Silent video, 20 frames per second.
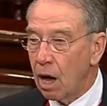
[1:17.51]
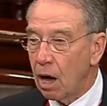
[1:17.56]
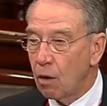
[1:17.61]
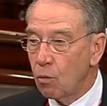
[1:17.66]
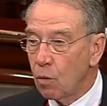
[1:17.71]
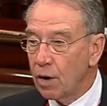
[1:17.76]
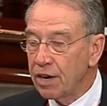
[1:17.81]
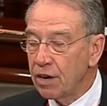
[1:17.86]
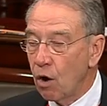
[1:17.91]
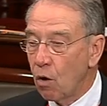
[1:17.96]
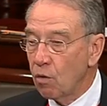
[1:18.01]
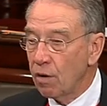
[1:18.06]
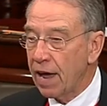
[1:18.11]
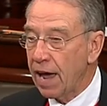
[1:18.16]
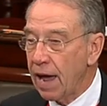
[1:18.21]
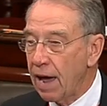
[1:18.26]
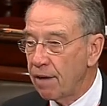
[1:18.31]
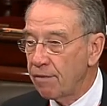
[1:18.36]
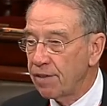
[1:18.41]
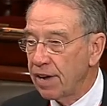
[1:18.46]
We don't
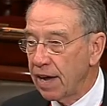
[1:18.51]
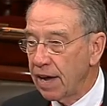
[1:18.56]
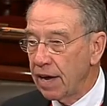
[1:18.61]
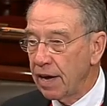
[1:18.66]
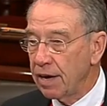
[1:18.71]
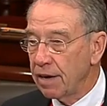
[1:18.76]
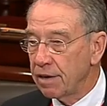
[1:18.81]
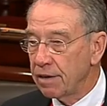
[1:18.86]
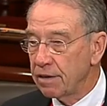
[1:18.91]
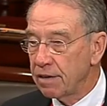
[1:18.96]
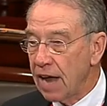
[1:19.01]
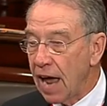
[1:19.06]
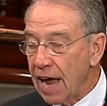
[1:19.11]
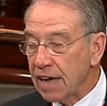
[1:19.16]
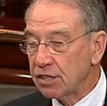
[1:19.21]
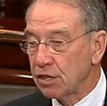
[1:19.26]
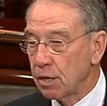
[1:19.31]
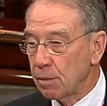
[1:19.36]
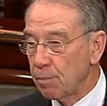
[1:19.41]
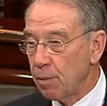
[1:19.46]
have a
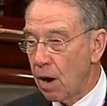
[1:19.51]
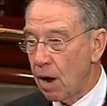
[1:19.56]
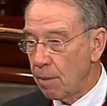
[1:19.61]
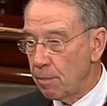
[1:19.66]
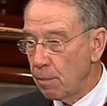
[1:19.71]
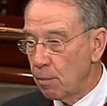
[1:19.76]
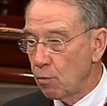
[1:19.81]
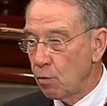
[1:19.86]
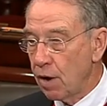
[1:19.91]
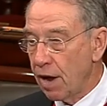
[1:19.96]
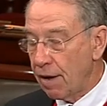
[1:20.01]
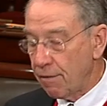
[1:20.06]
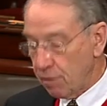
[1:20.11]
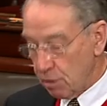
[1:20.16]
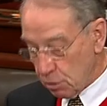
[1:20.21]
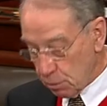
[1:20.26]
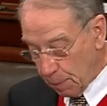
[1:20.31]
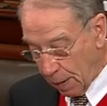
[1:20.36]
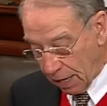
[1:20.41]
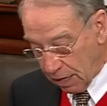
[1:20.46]
taxing problem. We have a
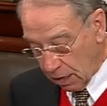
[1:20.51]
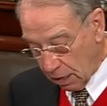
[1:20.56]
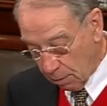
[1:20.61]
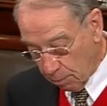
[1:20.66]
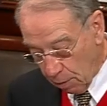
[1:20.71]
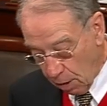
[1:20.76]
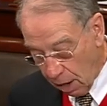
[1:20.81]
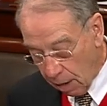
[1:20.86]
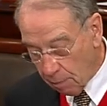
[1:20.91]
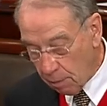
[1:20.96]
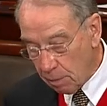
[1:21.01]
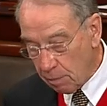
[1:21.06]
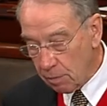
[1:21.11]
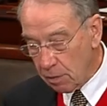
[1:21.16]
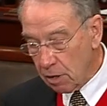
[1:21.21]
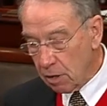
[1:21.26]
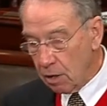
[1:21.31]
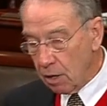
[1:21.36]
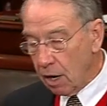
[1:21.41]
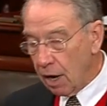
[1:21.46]
spending problem.
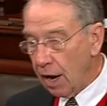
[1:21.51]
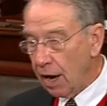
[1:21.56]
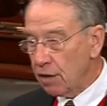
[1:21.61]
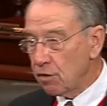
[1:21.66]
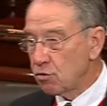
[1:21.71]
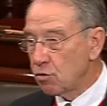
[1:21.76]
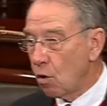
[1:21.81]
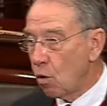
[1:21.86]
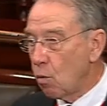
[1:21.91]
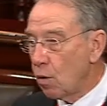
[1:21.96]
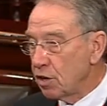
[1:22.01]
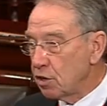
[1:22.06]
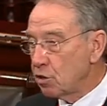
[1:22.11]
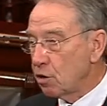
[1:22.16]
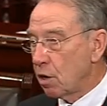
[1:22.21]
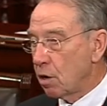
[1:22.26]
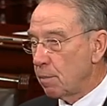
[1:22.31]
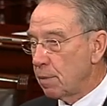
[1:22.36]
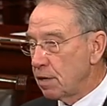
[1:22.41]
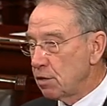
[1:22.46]
And so we
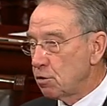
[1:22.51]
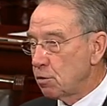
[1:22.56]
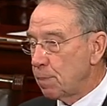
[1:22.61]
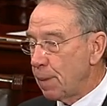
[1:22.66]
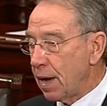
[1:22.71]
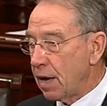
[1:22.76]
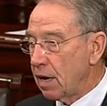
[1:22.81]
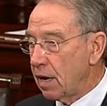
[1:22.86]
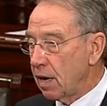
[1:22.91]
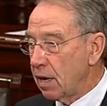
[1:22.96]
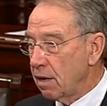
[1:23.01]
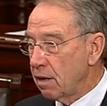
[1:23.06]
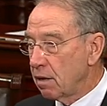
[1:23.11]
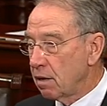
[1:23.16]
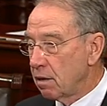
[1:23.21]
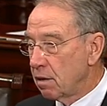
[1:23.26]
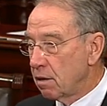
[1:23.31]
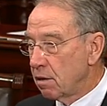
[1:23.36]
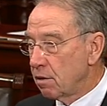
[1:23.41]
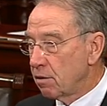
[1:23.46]
should have been spending
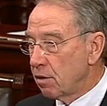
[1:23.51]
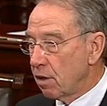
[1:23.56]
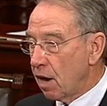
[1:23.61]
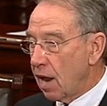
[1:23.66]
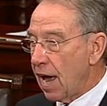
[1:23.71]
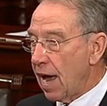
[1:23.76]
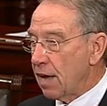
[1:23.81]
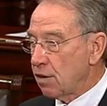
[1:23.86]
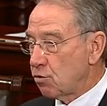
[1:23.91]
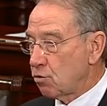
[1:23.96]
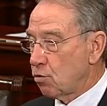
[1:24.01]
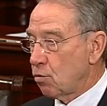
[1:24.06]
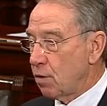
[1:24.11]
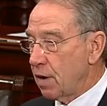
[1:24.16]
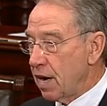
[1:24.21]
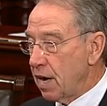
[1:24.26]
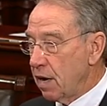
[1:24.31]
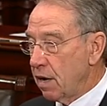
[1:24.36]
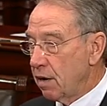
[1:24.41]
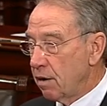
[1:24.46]
the last
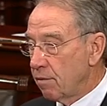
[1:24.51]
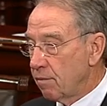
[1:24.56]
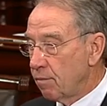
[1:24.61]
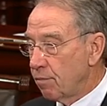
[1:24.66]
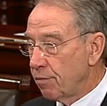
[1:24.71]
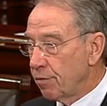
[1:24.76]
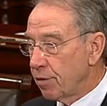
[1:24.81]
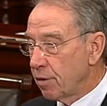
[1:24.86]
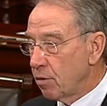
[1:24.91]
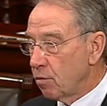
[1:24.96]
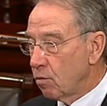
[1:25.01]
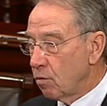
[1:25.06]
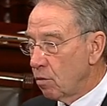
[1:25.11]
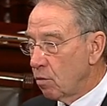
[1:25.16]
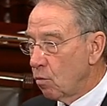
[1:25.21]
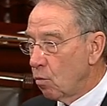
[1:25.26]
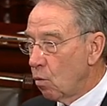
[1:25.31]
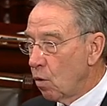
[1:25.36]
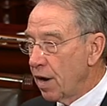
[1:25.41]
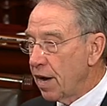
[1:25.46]
3
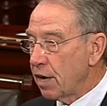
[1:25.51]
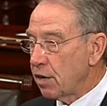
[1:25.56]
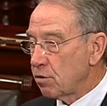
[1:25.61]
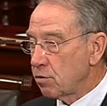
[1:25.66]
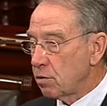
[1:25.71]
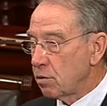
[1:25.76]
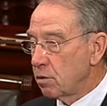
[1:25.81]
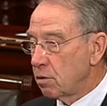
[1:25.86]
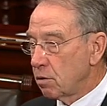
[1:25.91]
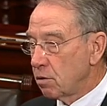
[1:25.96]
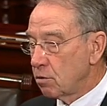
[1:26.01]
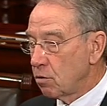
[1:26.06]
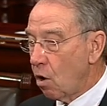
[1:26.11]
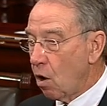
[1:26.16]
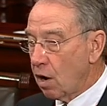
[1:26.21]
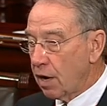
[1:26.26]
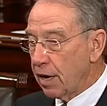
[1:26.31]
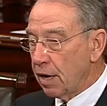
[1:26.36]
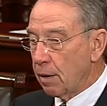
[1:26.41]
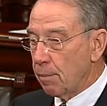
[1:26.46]
weeks
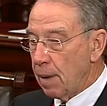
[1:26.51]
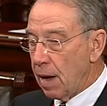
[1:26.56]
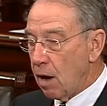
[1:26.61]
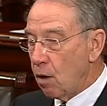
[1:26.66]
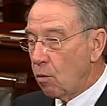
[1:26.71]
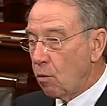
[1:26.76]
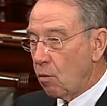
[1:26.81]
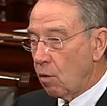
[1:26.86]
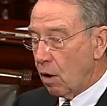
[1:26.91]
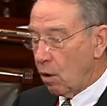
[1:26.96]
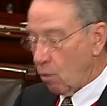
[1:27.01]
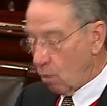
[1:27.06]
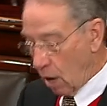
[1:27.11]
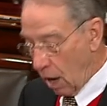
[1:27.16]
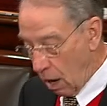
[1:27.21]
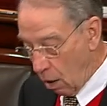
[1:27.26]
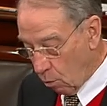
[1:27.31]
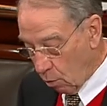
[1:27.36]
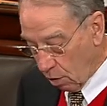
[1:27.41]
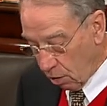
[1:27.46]
talking about
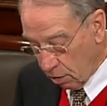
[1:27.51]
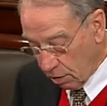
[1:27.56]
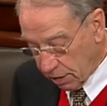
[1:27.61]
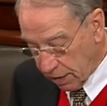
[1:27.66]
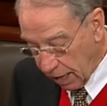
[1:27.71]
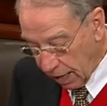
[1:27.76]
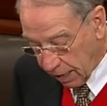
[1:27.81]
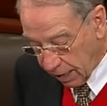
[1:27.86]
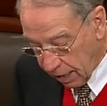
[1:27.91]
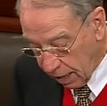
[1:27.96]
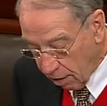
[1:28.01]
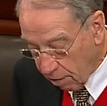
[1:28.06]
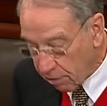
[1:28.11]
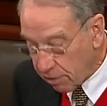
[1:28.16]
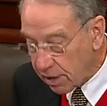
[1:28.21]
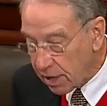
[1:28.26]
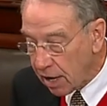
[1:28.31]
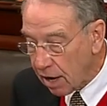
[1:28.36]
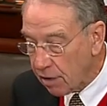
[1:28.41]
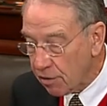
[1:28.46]
how we're going to take care of
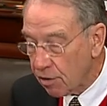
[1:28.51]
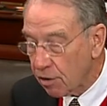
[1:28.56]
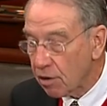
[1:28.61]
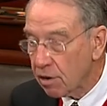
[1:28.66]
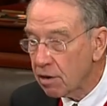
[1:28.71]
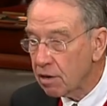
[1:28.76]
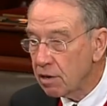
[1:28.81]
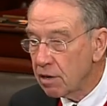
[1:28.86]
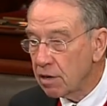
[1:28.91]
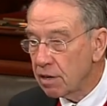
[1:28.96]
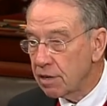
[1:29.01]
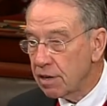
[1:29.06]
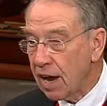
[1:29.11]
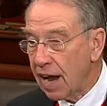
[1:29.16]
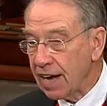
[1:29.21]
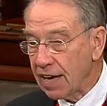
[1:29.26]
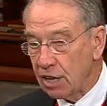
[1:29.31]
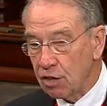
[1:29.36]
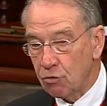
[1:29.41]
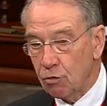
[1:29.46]
the other
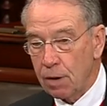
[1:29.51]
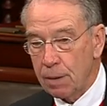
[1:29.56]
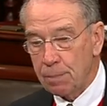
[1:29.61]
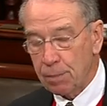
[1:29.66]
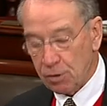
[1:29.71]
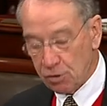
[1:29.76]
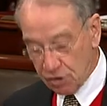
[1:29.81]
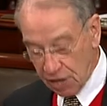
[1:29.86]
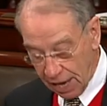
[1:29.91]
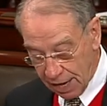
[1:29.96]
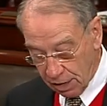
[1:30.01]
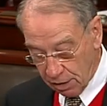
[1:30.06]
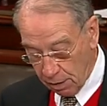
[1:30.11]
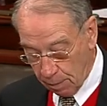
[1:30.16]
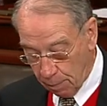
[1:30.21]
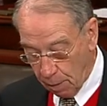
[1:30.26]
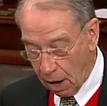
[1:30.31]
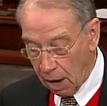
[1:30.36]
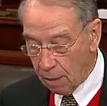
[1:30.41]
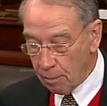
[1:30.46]
93% of the
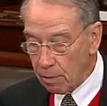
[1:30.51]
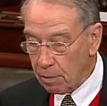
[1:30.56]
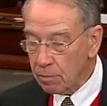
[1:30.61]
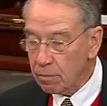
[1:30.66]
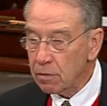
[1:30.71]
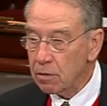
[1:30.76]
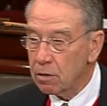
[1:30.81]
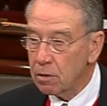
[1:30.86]
problem.